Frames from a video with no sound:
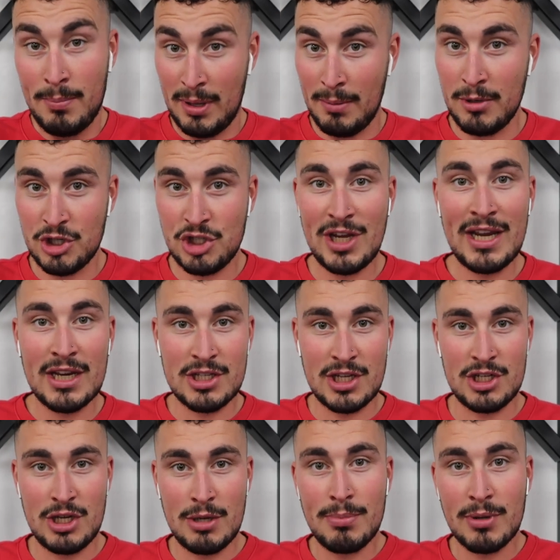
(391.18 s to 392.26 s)
But the machine
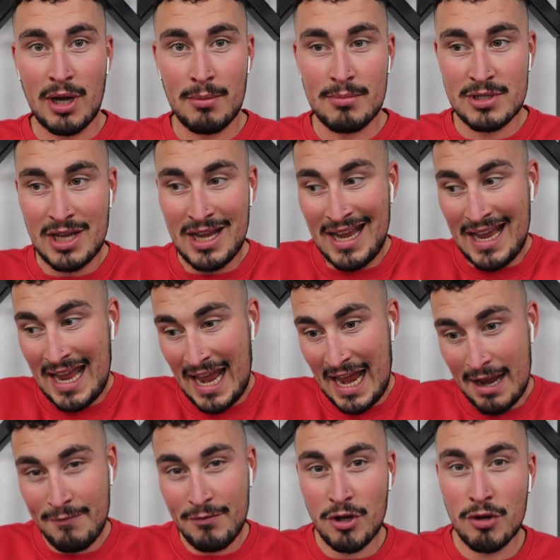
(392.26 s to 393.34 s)
essentially becomes
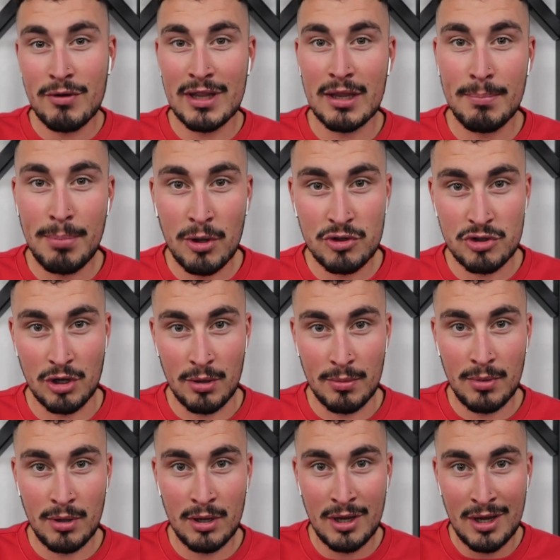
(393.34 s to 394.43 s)
heavier at the
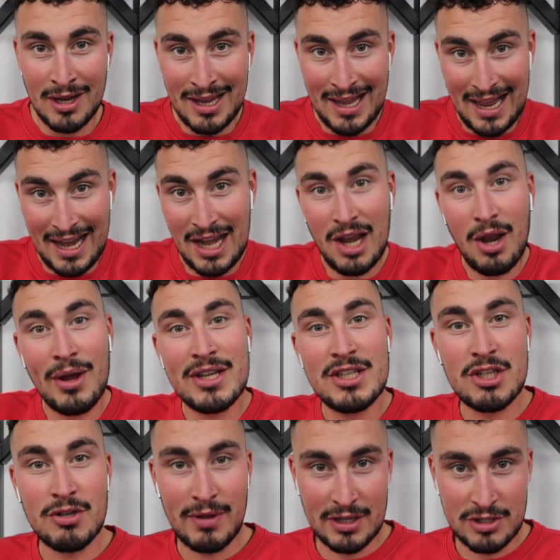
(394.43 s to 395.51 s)
bottom and
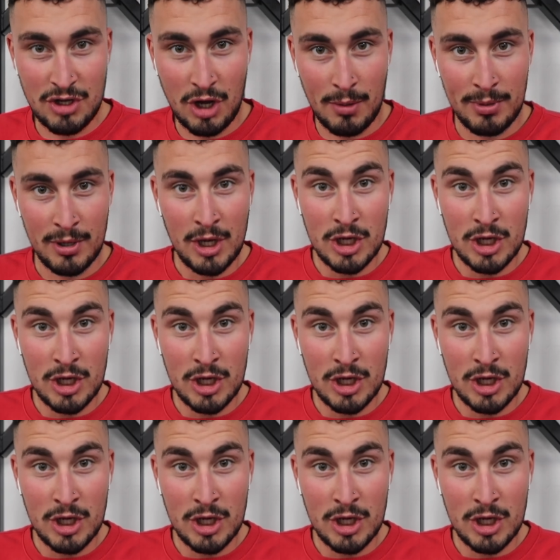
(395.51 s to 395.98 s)
lighter at the top.